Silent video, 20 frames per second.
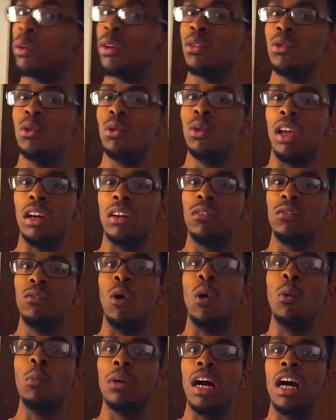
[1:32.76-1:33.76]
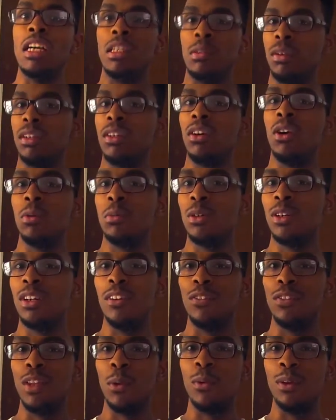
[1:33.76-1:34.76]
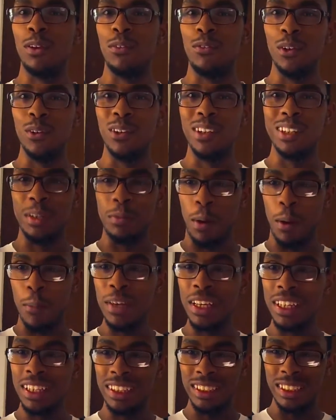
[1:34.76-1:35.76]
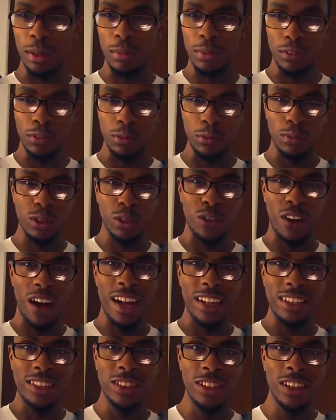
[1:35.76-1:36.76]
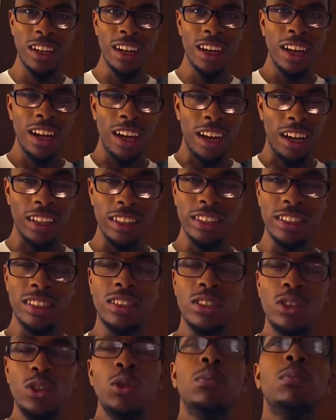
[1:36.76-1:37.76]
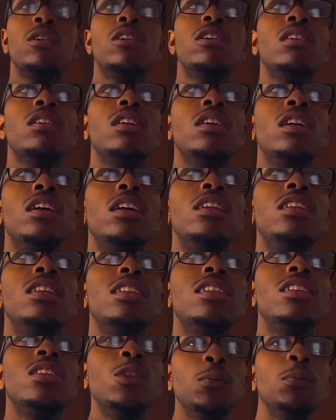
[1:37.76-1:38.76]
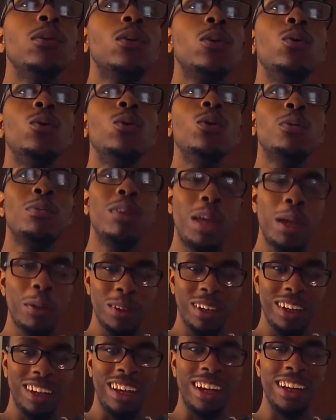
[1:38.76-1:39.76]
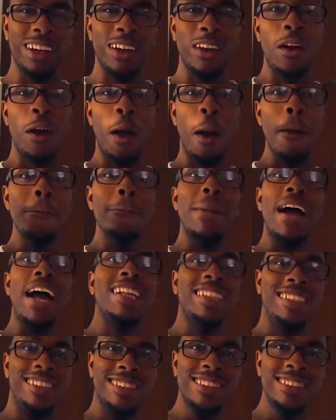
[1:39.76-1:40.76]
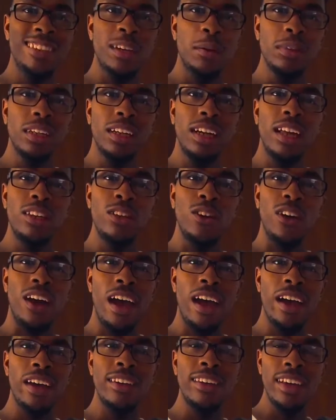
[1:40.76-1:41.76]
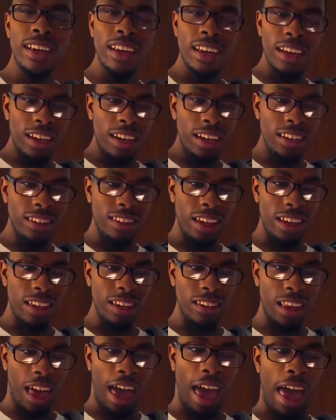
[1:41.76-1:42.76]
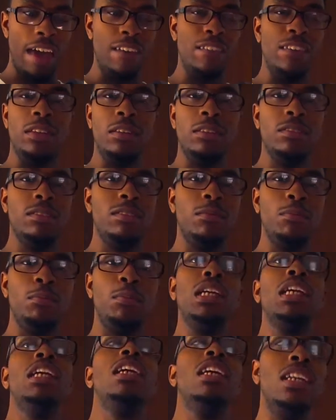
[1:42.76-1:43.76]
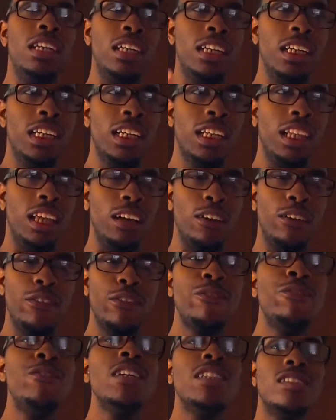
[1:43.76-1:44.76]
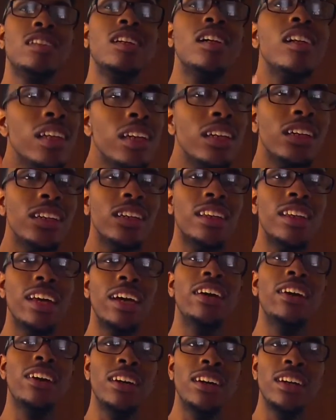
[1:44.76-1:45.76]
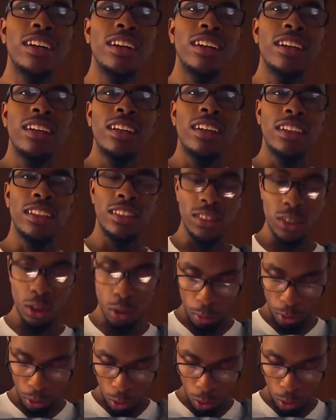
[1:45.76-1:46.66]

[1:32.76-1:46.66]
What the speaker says: to do like foam cosplay armor if they want to feel good about making something from scratch. It's super cool to be able to like imagine something in your head and then have it be like physically there. It's super